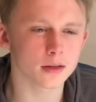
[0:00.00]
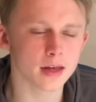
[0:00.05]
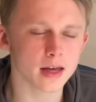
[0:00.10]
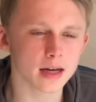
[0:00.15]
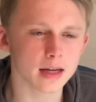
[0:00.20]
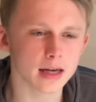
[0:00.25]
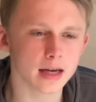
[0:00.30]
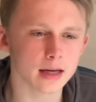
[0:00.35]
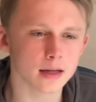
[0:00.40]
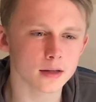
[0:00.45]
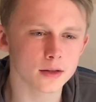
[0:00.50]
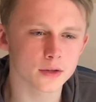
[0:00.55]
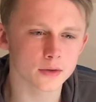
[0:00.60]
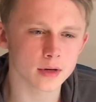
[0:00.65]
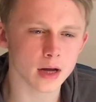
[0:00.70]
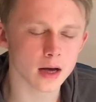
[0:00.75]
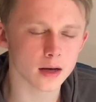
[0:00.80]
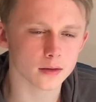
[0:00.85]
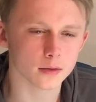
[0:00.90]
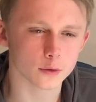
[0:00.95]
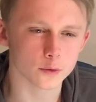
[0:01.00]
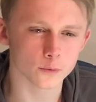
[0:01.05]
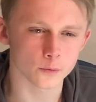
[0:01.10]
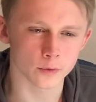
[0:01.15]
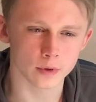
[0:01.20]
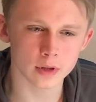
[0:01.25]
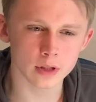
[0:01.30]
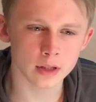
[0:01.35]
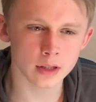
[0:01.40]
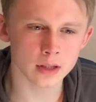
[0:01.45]
then again, they're not
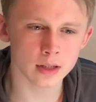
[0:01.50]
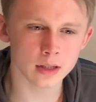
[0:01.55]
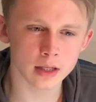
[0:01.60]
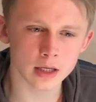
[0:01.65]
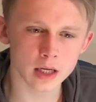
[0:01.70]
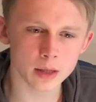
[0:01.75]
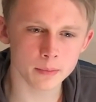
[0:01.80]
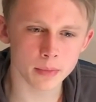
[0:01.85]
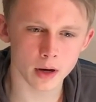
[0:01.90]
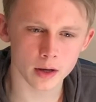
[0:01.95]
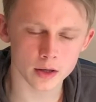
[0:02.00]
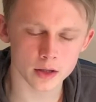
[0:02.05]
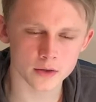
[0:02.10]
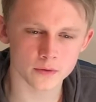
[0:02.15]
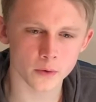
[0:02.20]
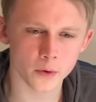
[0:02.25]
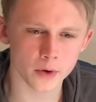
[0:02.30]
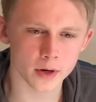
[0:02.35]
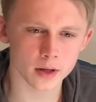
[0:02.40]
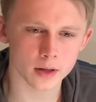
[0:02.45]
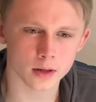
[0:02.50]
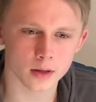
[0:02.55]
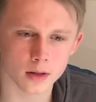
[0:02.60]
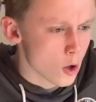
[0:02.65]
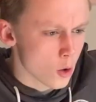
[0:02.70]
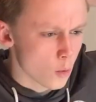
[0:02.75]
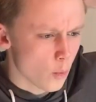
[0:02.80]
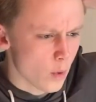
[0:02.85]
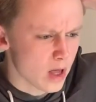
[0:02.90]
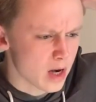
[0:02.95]
really getting punished for it.
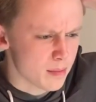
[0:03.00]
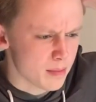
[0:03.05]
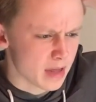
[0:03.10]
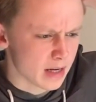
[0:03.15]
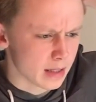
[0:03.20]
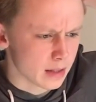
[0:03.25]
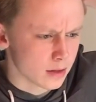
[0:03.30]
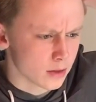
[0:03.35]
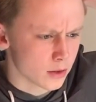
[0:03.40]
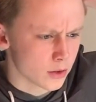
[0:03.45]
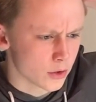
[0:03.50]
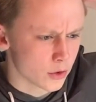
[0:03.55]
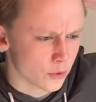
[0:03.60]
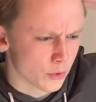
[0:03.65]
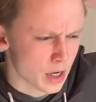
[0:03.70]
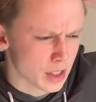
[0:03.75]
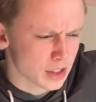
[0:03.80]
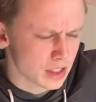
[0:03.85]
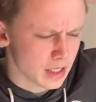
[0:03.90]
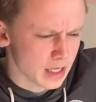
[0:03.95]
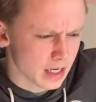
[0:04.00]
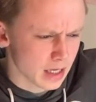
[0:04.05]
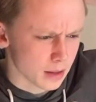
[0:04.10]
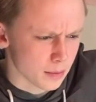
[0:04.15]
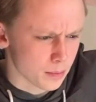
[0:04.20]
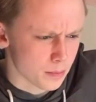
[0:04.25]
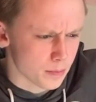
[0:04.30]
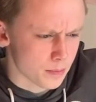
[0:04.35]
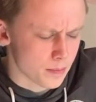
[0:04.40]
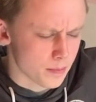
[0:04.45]
Wait a minute, they're actually
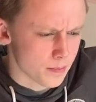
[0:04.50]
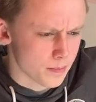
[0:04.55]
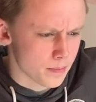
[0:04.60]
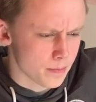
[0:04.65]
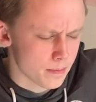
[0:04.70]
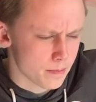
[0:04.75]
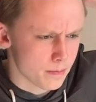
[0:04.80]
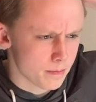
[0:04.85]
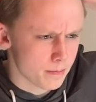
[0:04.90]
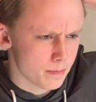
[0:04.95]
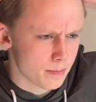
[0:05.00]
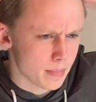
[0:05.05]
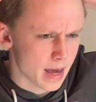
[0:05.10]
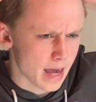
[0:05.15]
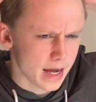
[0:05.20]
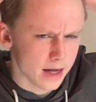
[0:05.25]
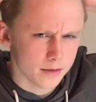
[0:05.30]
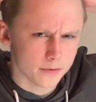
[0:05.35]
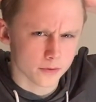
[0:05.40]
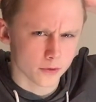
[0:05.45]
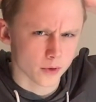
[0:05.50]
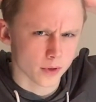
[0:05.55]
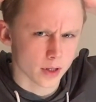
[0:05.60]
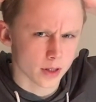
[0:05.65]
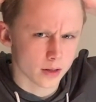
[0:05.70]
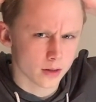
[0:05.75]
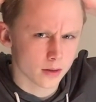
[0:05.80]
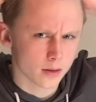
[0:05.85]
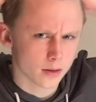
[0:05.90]
getting paid for it.